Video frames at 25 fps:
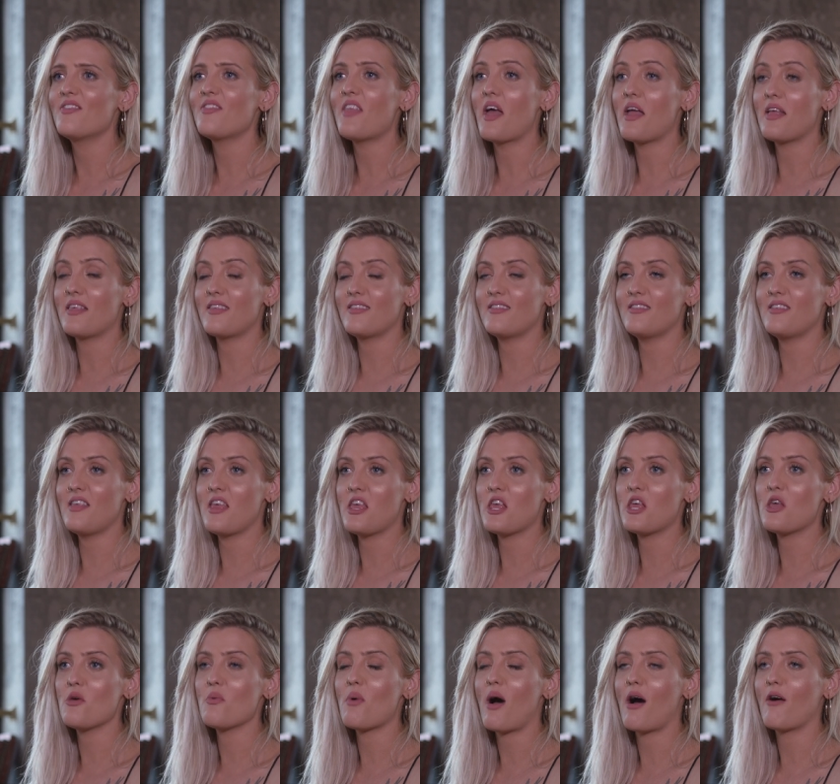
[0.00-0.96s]
They
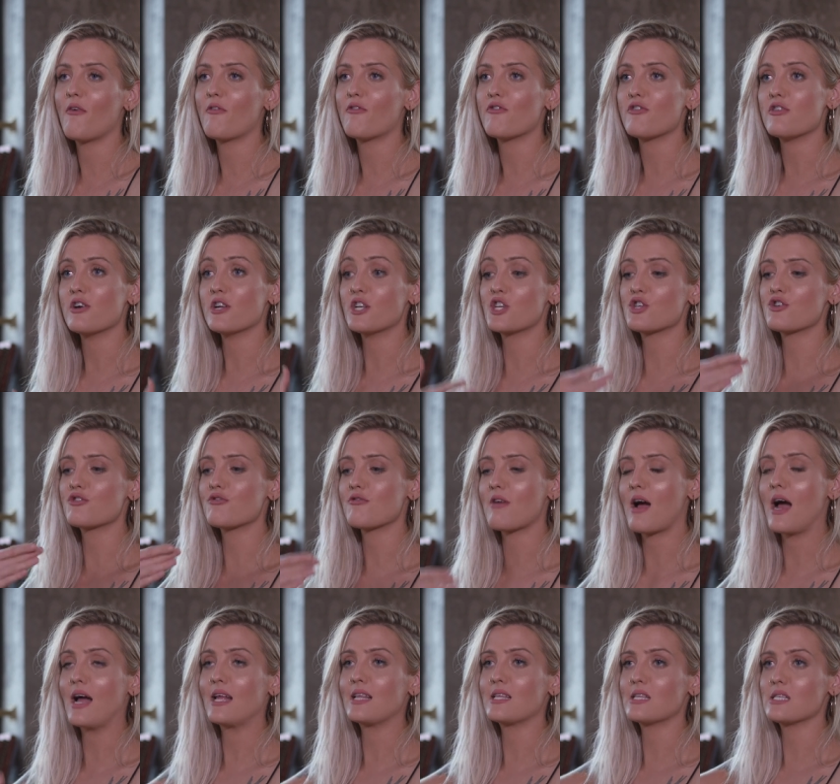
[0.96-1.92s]
seek you out for a
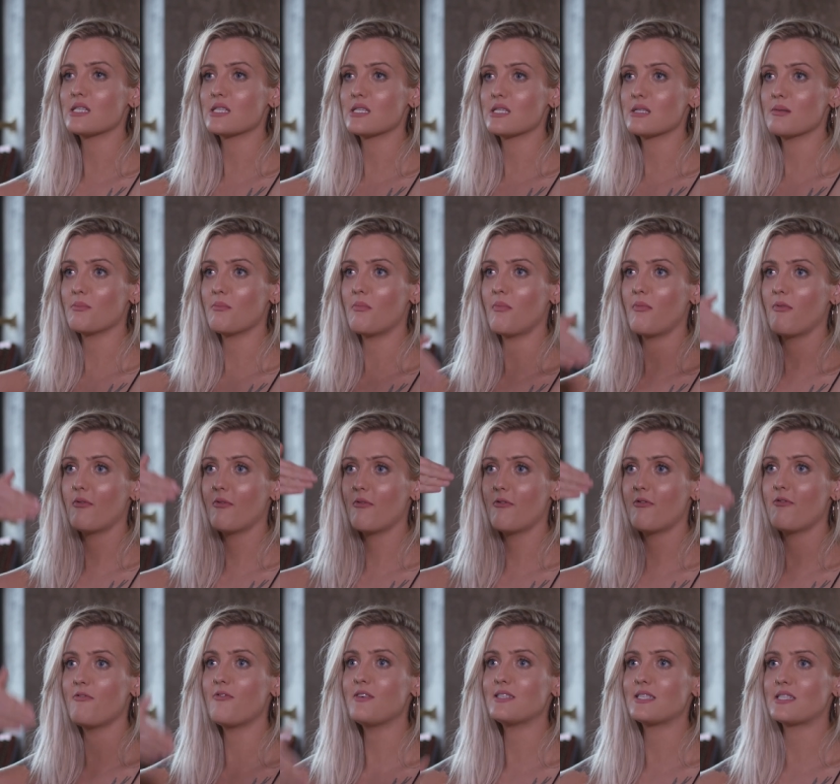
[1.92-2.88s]
trans
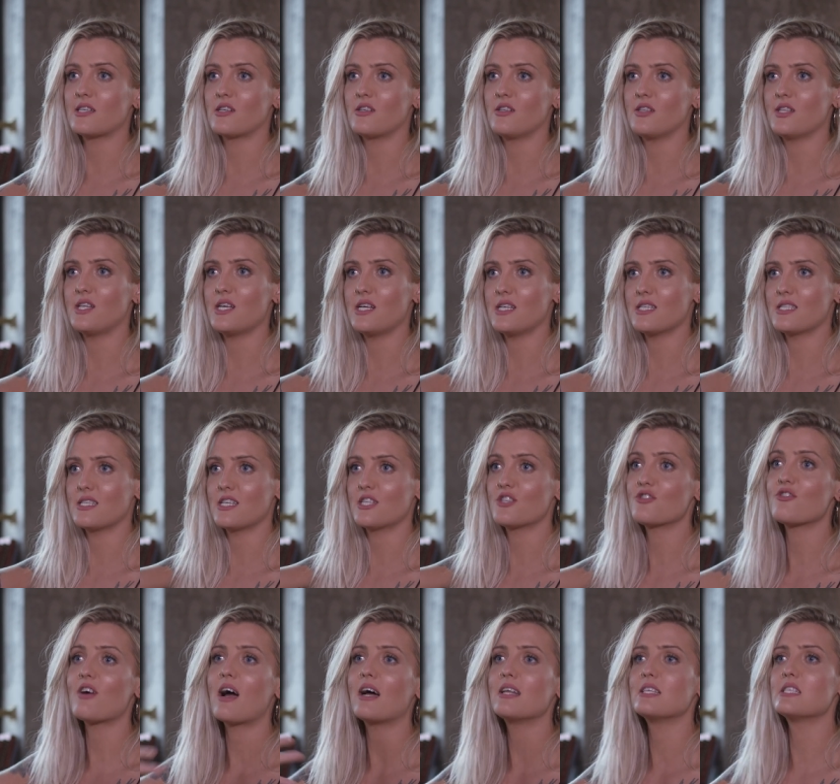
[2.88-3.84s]
physicalness,
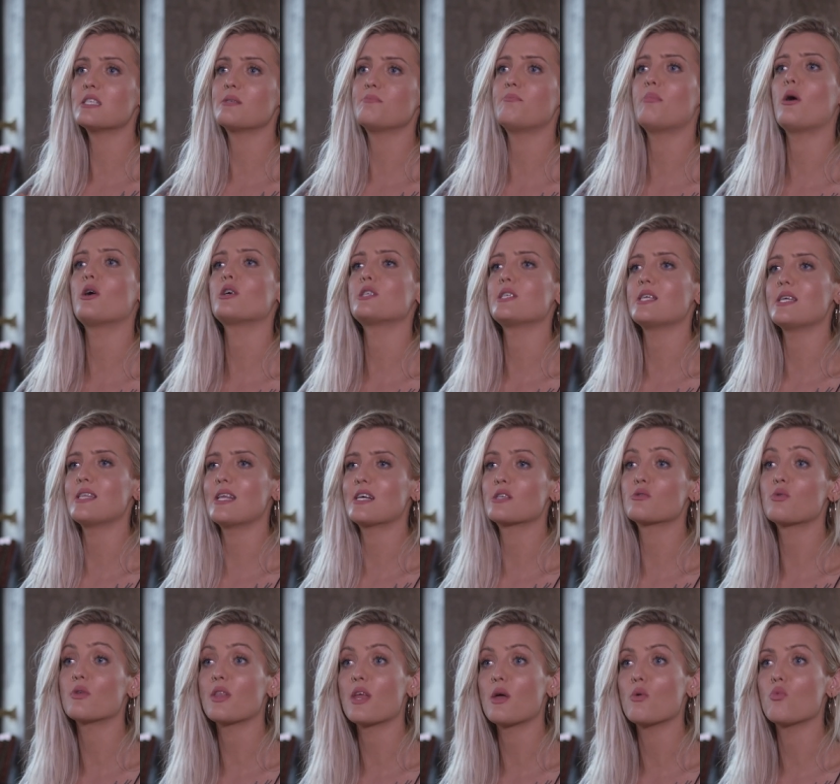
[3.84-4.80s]
a trans body,
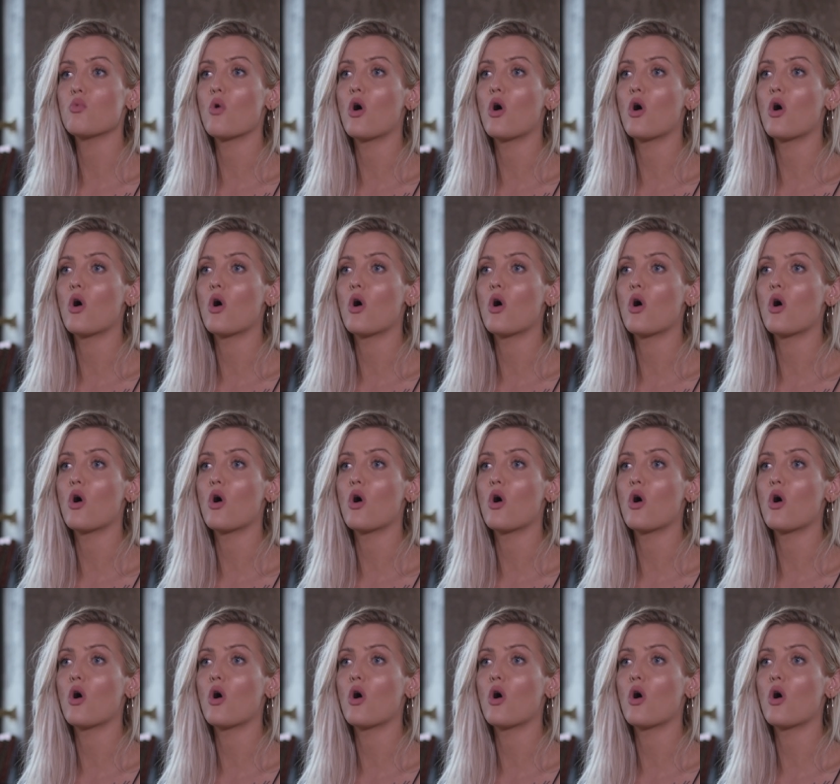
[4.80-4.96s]
that's what they